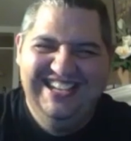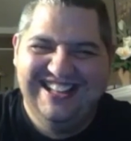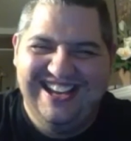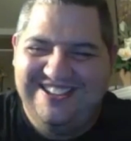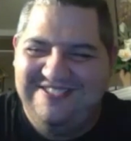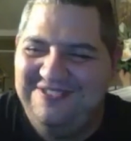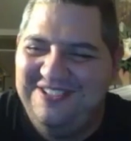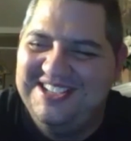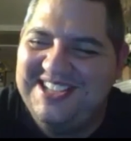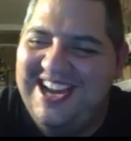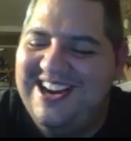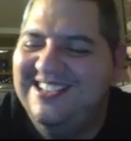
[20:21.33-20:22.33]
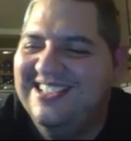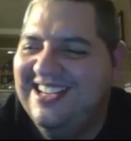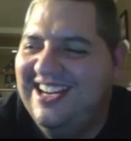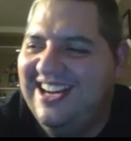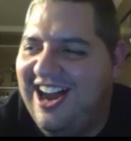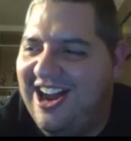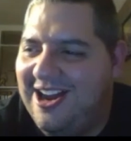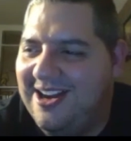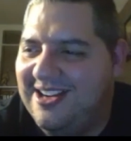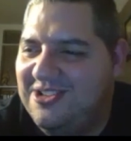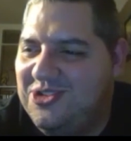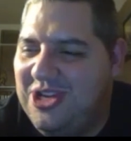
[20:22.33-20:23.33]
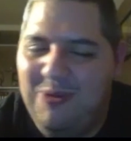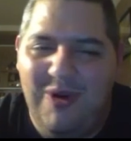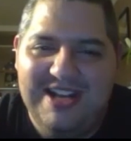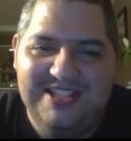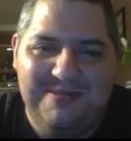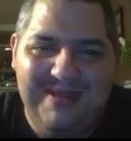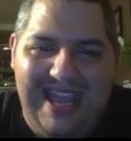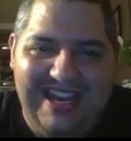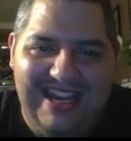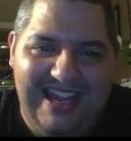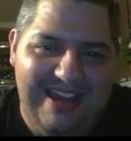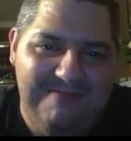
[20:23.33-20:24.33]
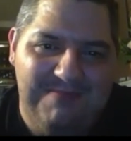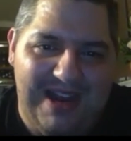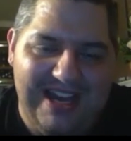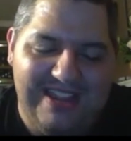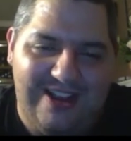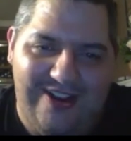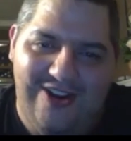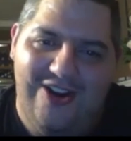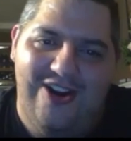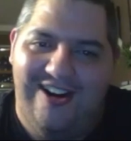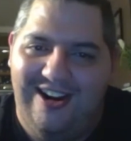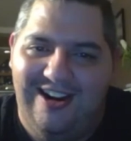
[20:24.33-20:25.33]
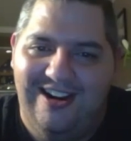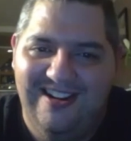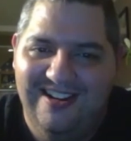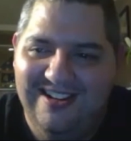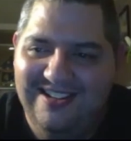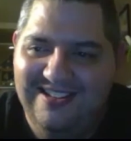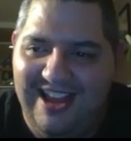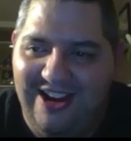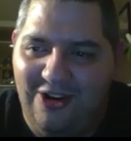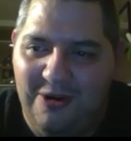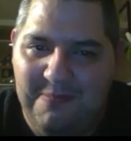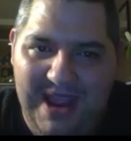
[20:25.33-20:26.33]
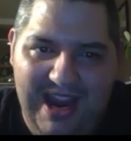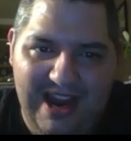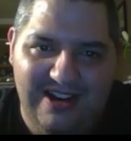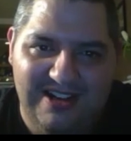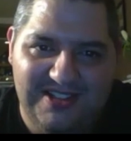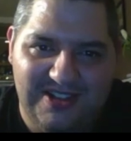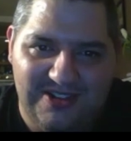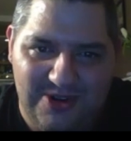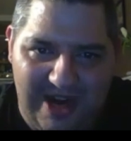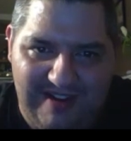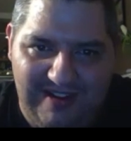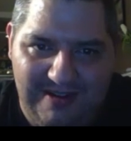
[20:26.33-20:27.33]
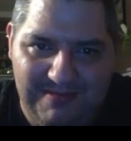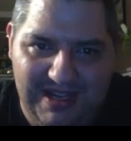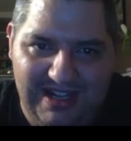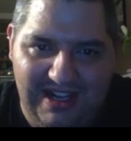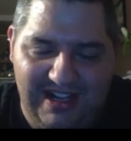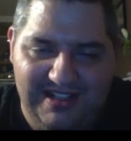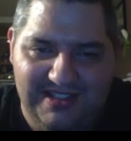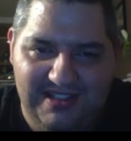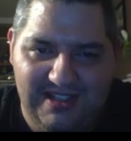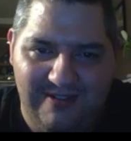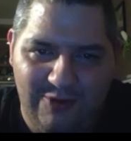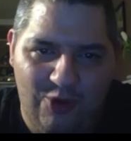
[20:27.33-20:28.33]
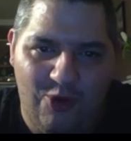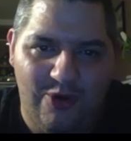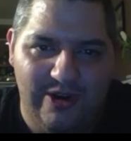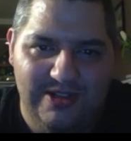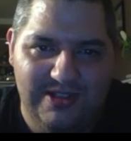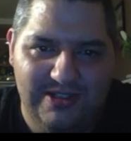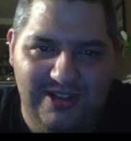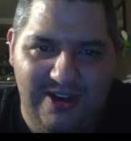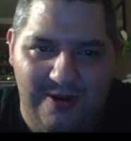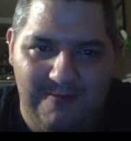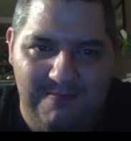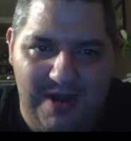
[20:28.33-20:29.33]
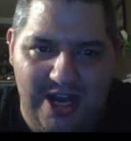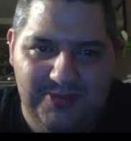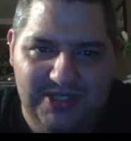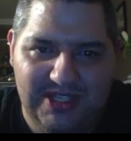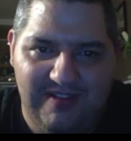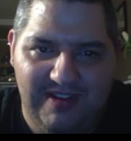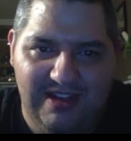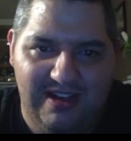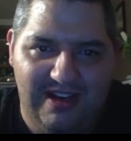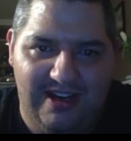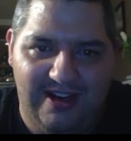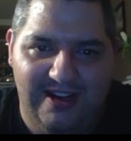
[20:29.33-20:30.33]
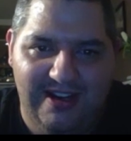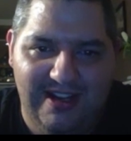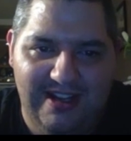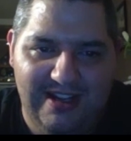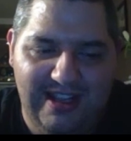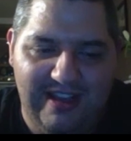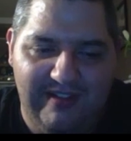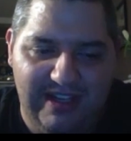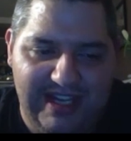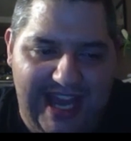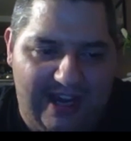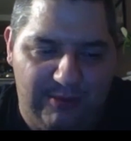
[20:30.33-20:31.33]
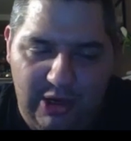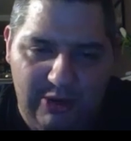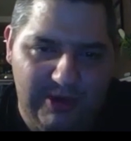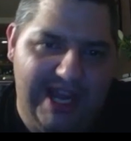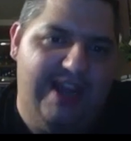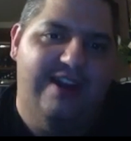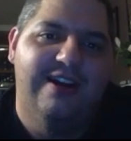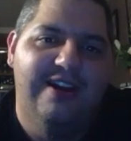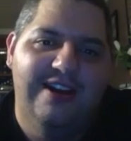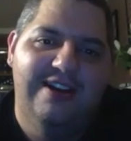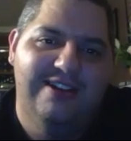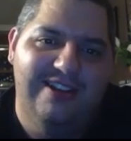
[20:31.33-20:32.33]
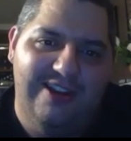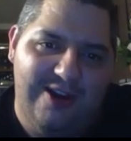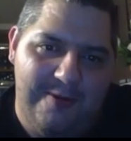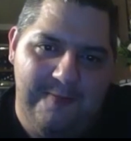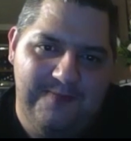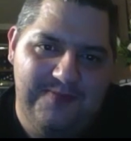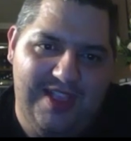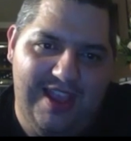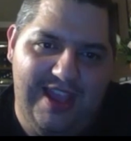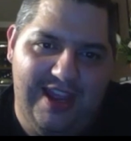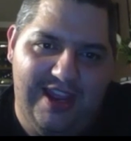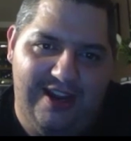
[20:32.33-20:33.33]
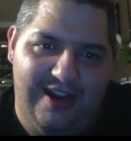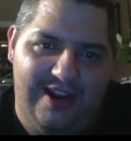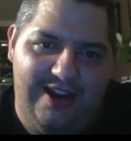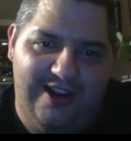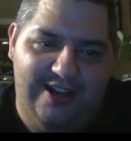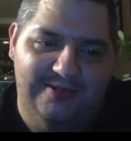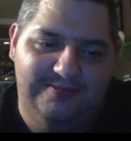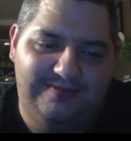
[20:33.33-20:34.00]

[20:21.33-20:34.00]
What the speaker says: like freaked out. She winds up getting hit by the car that her parents are driving because, of course, mom's giving dad roadhead, and